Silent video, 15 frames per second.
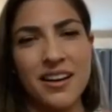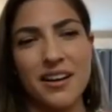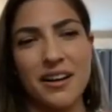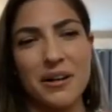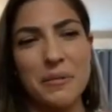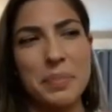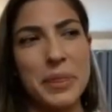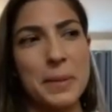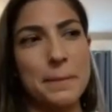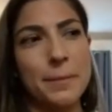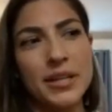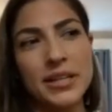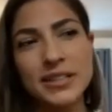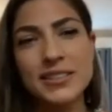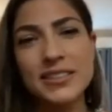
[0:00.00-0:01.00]
Um,
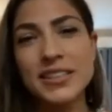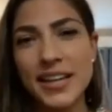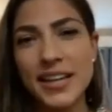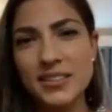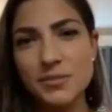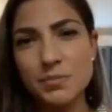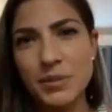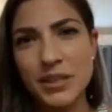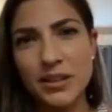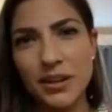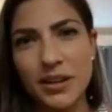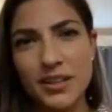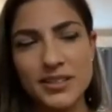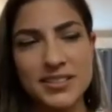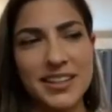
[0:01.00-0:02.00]
but it's nice
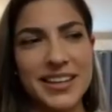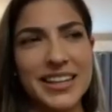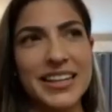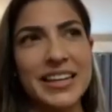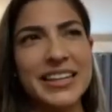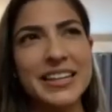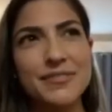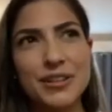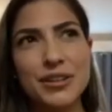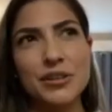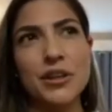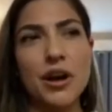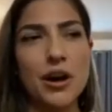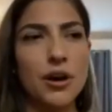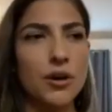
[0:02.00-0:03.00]
because even
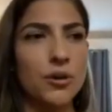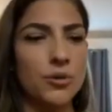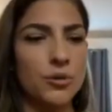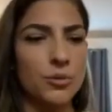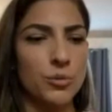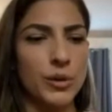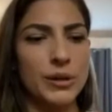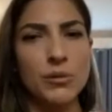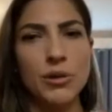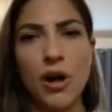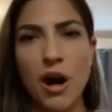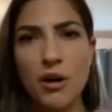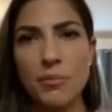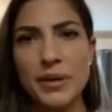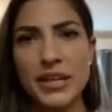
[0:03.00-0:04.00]
though we will
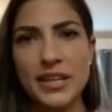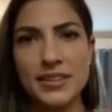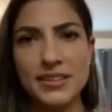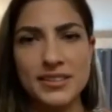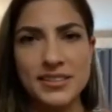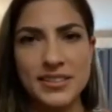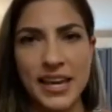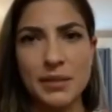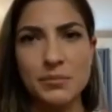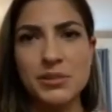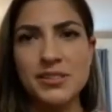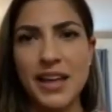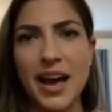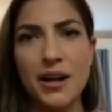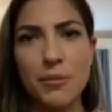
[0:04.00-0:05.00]
all be in the same
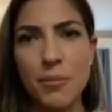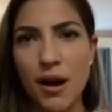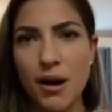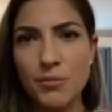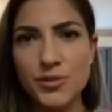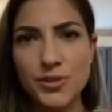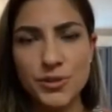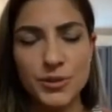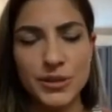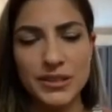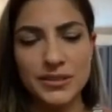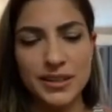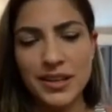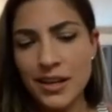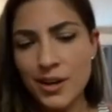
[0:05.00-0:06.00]
style bomb suit, it,
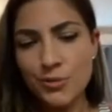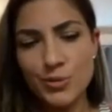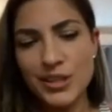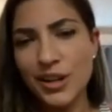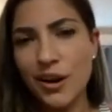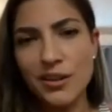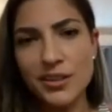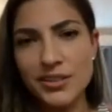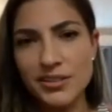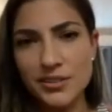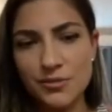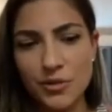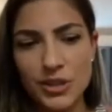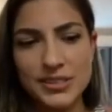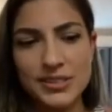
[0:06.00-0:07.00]
regardless
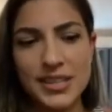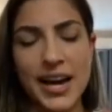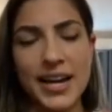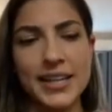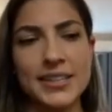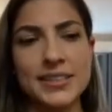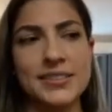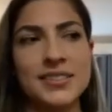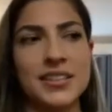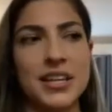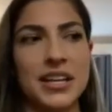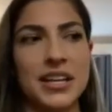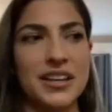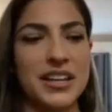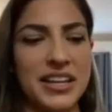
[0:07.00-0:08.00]
of what size,
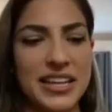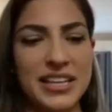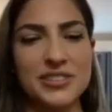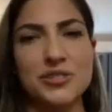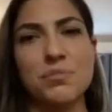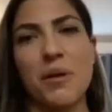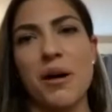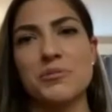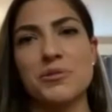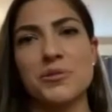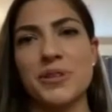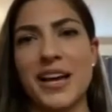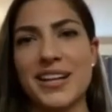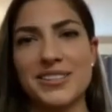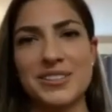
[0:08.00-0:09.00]
each bomb
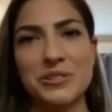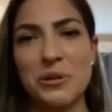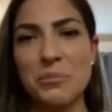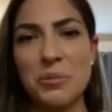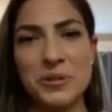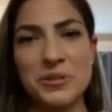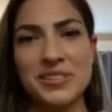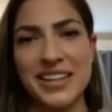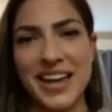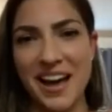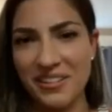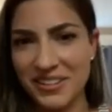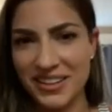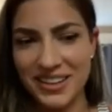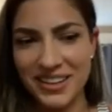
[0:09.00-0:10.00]
suit has its own
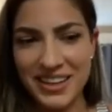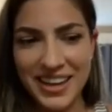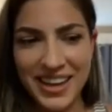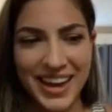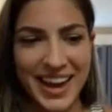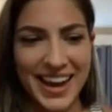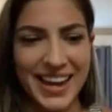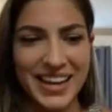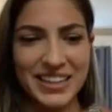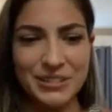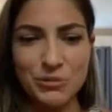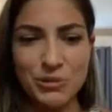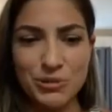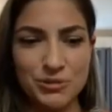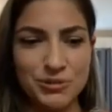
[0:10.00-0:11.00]
personality and it
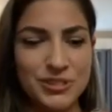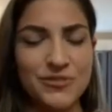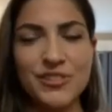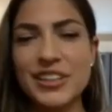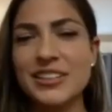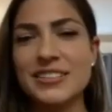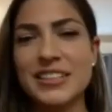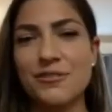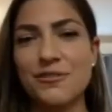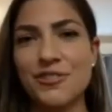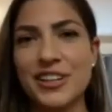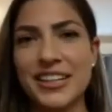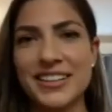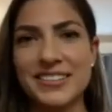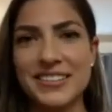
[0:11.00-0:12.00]
will fit
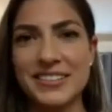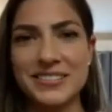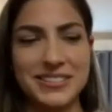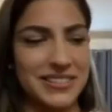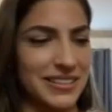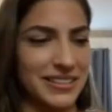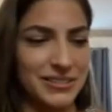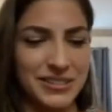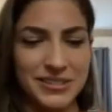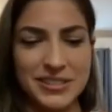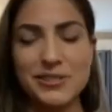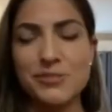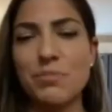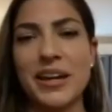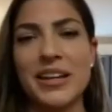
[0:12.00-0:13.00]
different
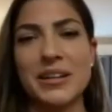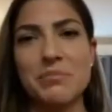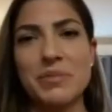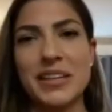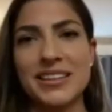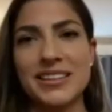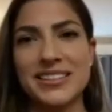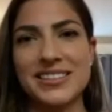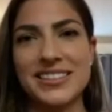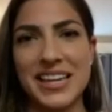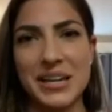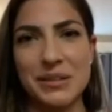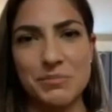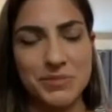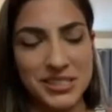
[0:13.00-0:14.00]
despite it being the
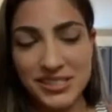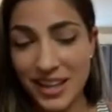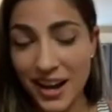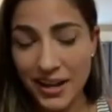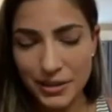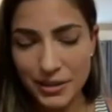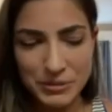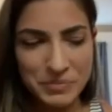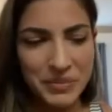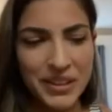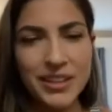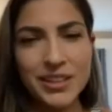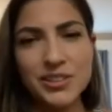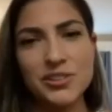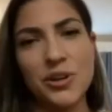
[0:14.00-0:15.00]
same style.
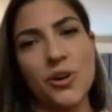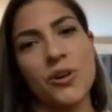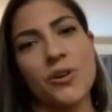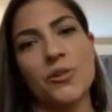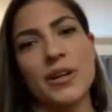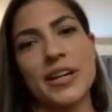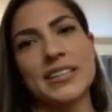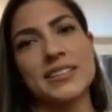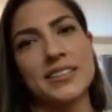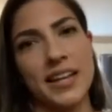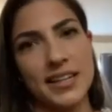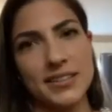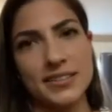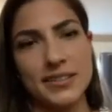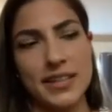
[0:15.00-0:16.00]
So it's
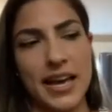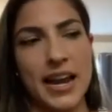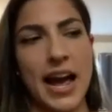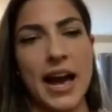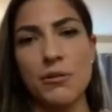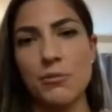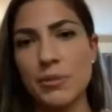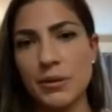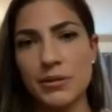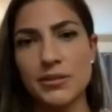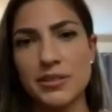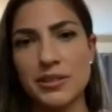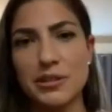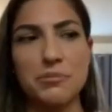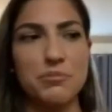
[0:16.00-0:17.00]
nice that I will be able
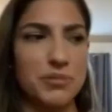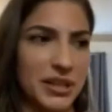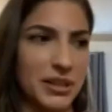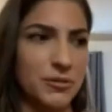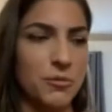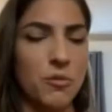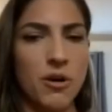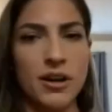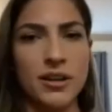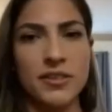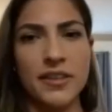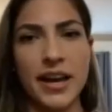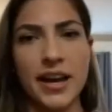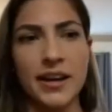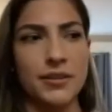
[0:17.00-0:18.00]
to bring one
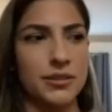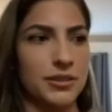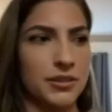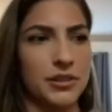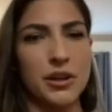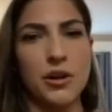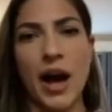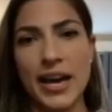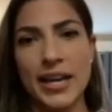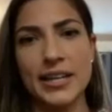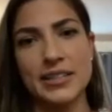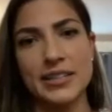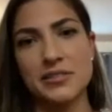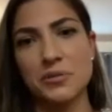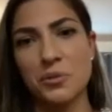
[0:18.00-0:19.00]
that, you know, I
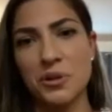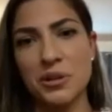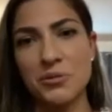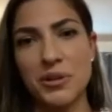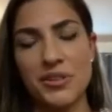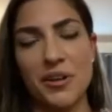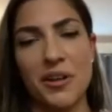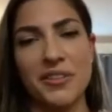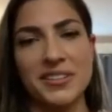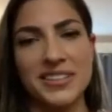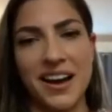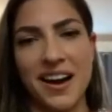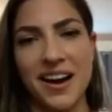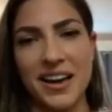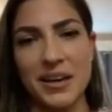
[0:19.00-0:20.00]
get to work with all the
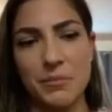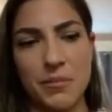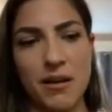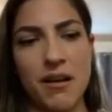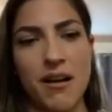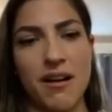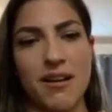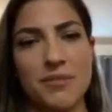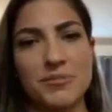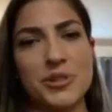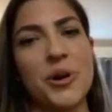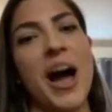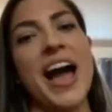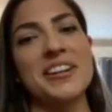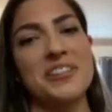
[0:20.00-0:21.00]
time. Um, so
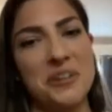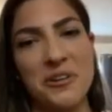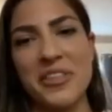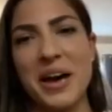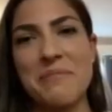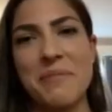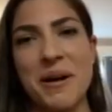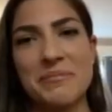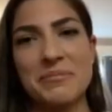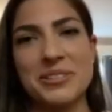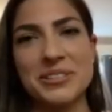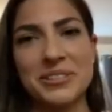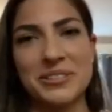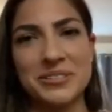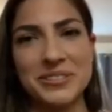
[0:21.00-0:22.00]
I know that bomb
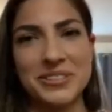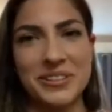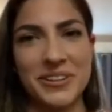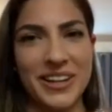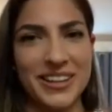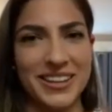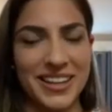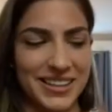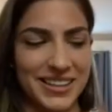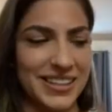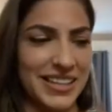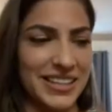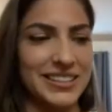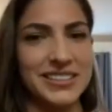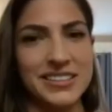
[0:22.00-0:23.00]
suit. So I,
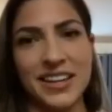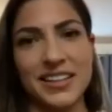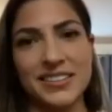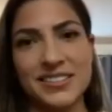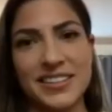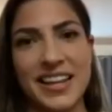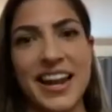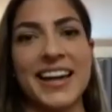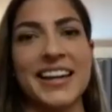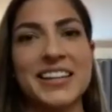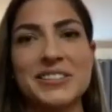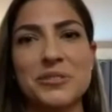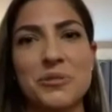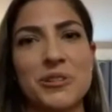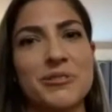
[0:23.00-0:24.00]
it's nice that I get
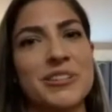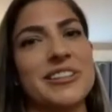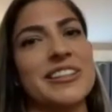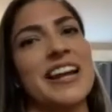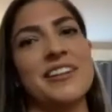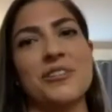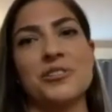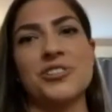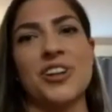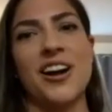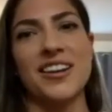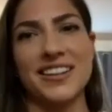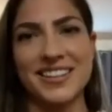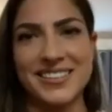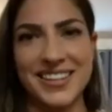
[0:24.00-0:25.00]
to work with it. I know
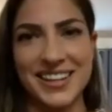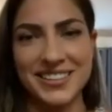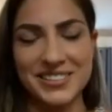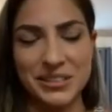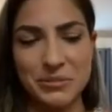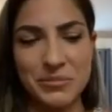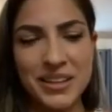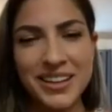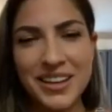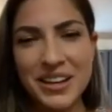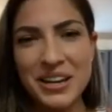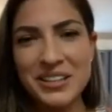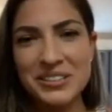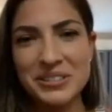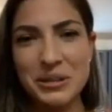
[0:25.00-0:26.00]
Sean has had some,
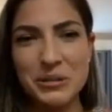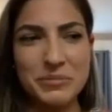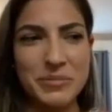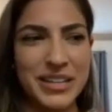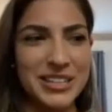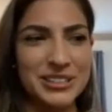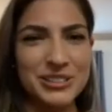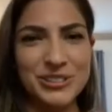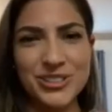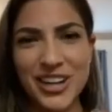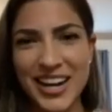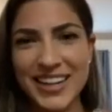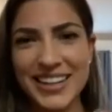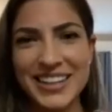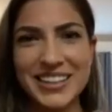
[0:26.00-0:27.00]
some issues
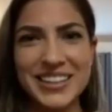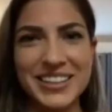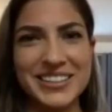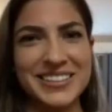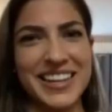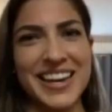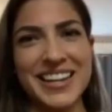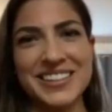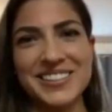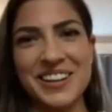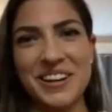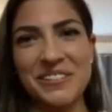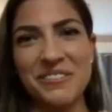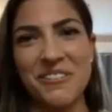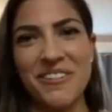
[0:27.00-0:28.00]
trying to get his hands
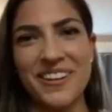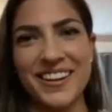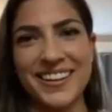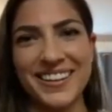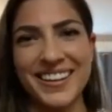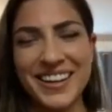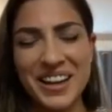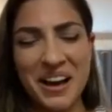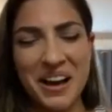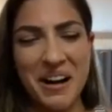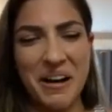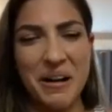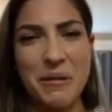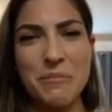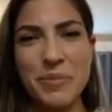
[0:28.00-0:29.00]
on one,
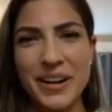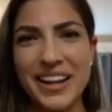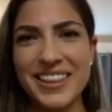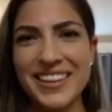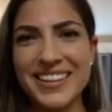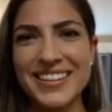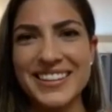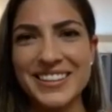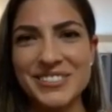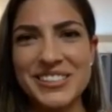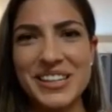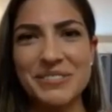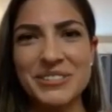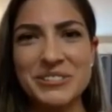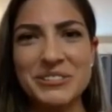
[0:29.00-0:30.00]
um, but I think he was
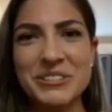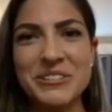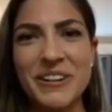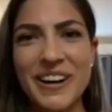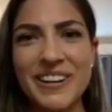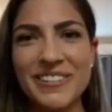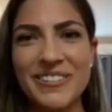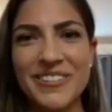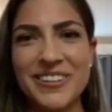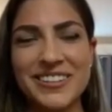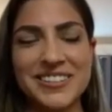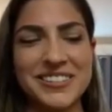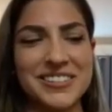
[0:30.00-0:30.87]
able to acquire one.